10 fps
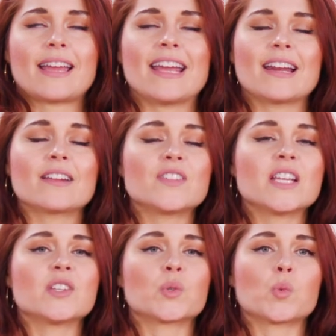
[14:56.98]
eight out of
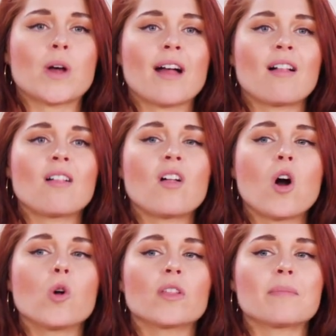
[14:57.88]
ten as well,
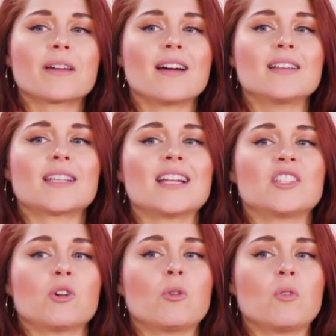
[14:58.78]
only because I
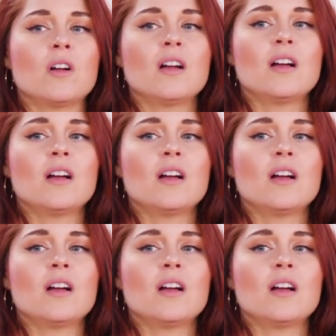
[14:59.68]
don't,